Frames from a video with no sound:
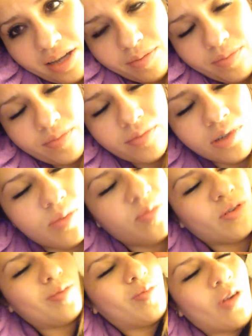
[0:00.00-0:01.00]
I'm
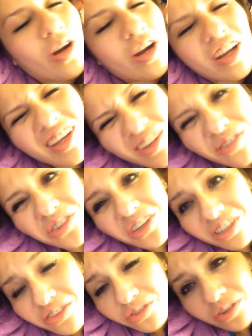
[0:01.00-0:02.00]
home from work. I
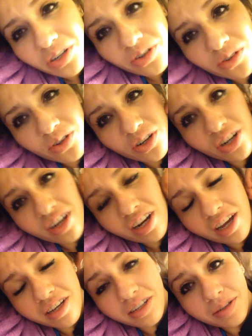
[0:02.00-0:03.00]
forgot to record.
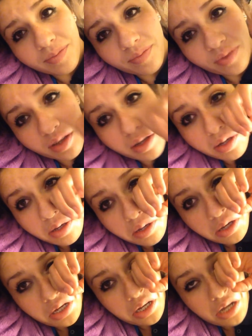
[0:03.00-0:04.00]
I
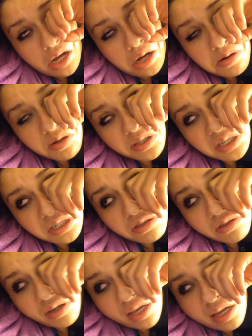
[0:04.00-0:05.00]
was
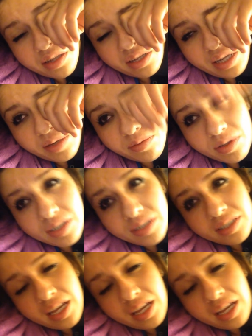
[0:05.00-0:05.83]
actually at Avery's